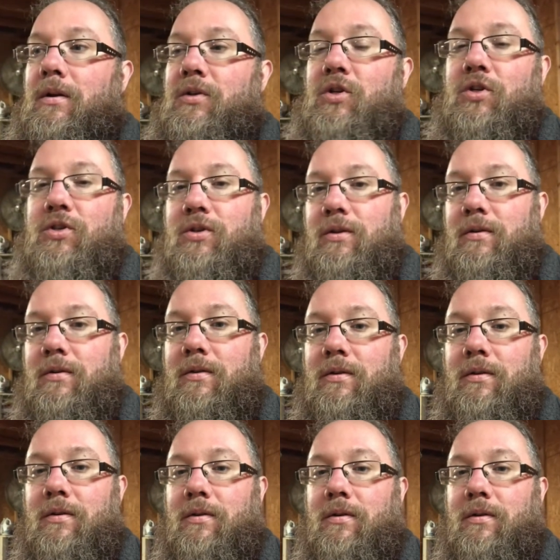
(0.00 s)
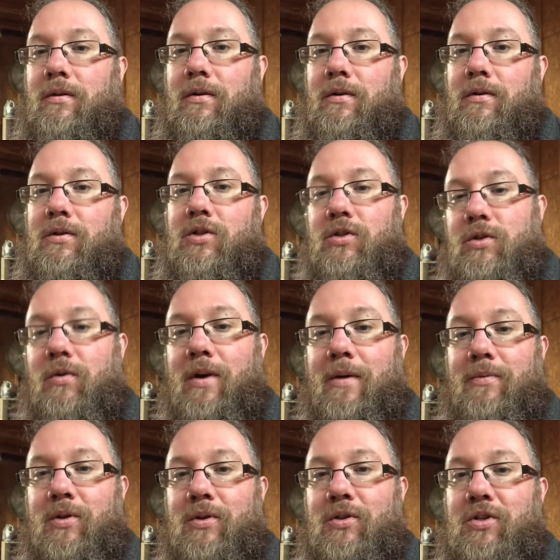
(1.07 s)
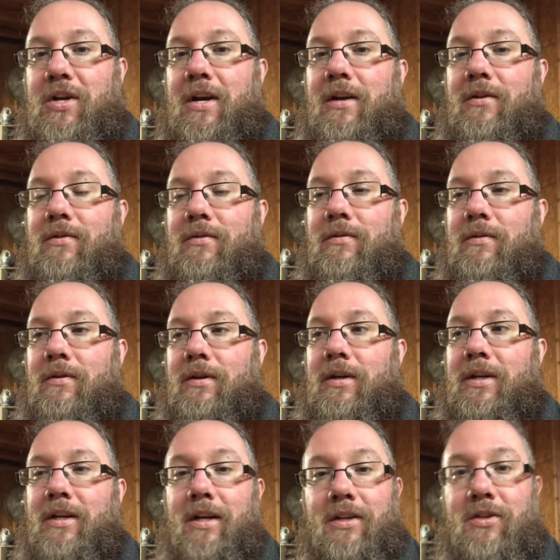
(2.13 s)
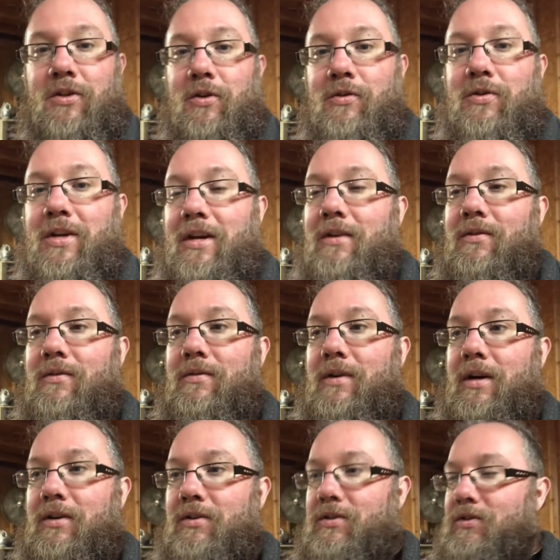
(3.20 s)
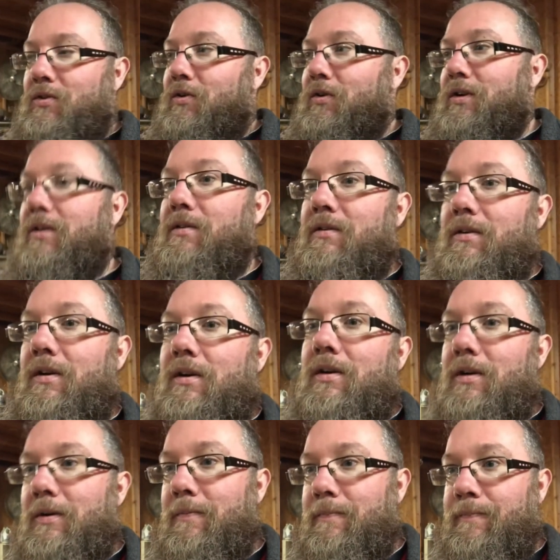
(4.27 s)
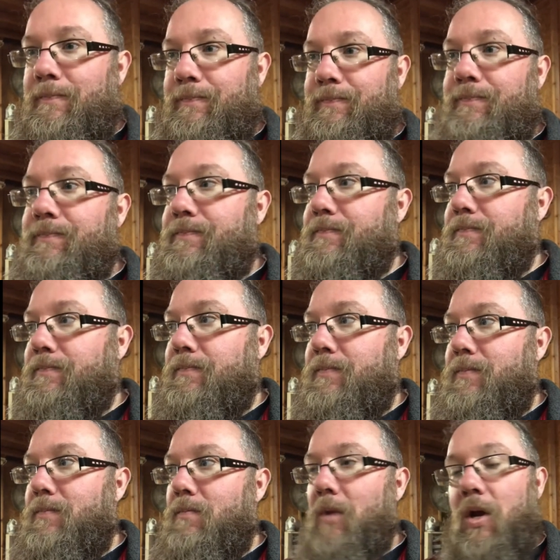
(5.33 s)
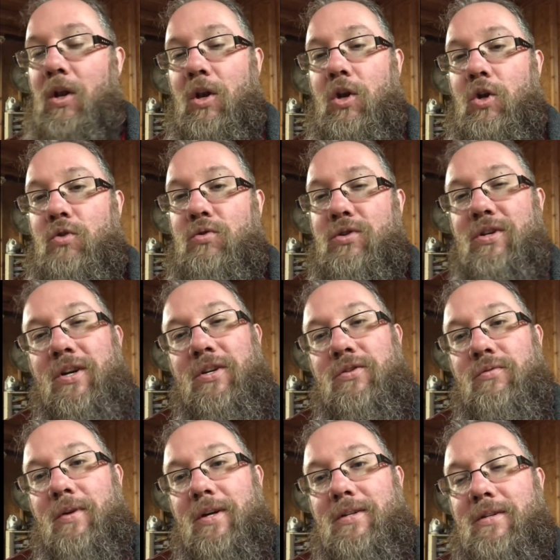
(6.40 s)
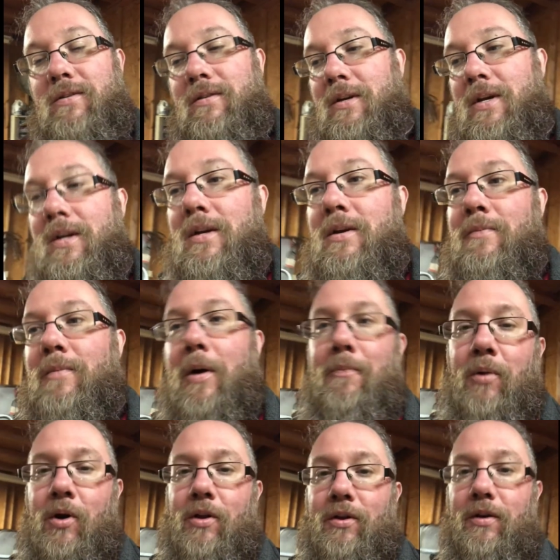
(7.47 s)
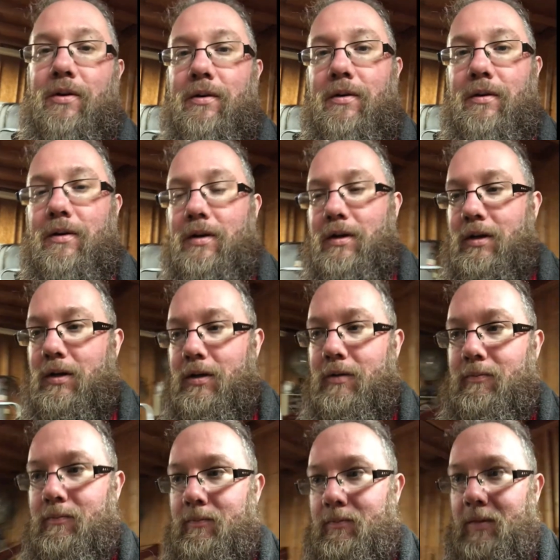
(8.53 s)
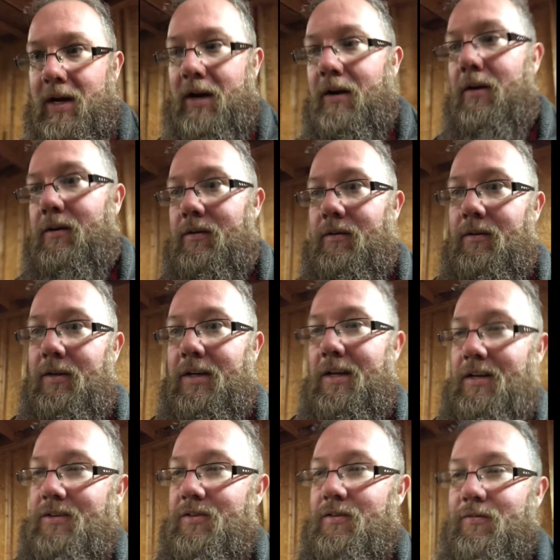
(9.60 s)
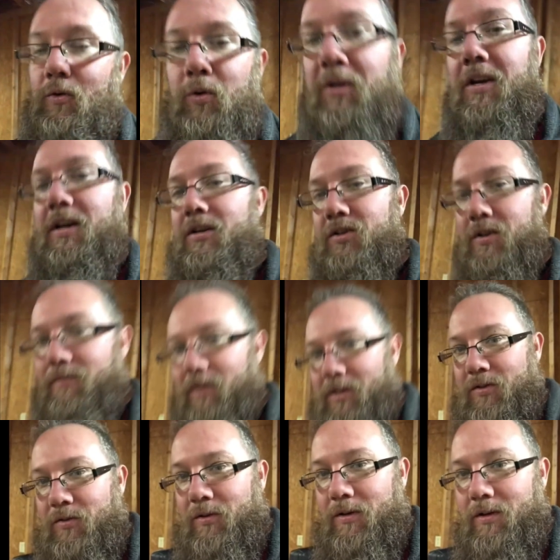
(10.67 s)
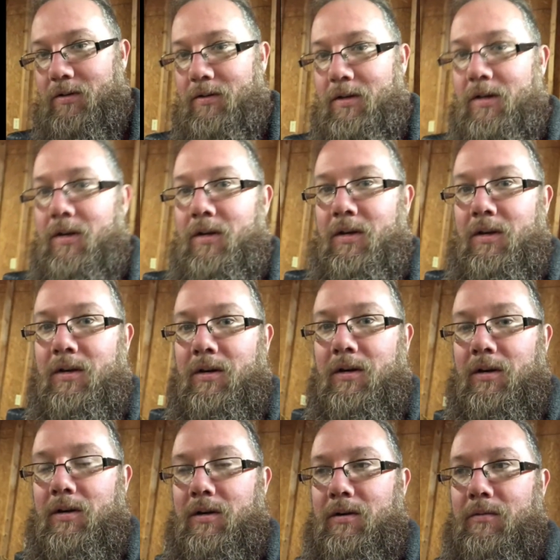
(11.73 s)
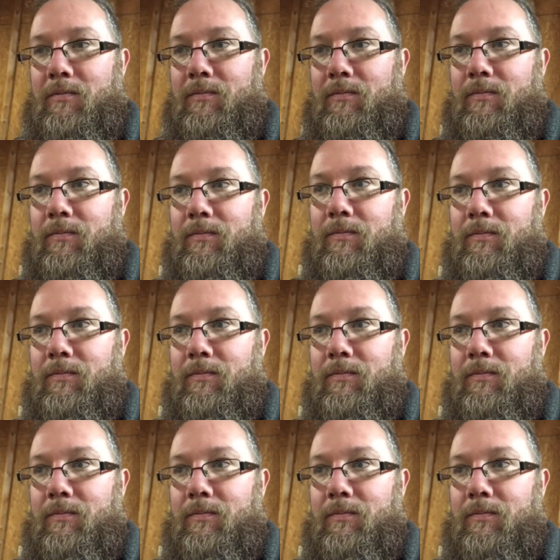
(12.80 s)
just subscribe to the channel. It's a new channel I just started, um, Loose Nuts Racing. My brother, um, Aaron, he has a 49 Chevrolet truck, um,